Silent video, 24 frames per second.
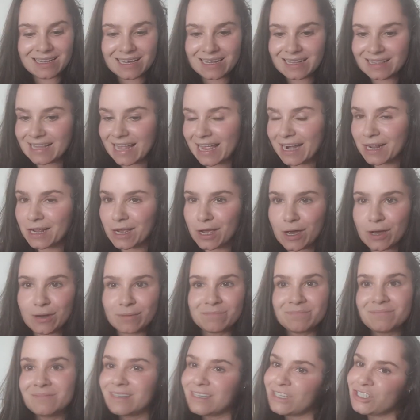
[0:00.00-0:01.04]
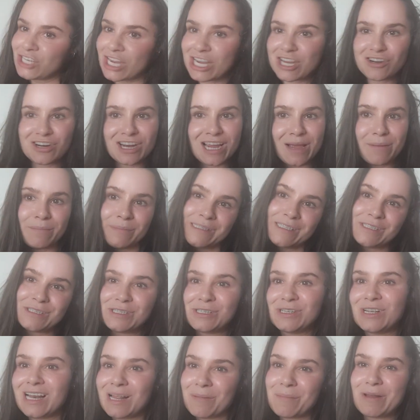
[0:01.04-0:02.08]
let it go, shake your hips,
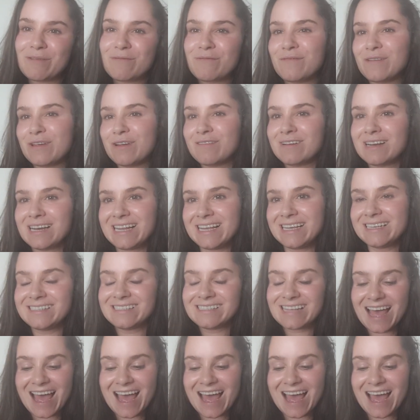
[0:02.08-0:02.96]
do a little bit of fear release,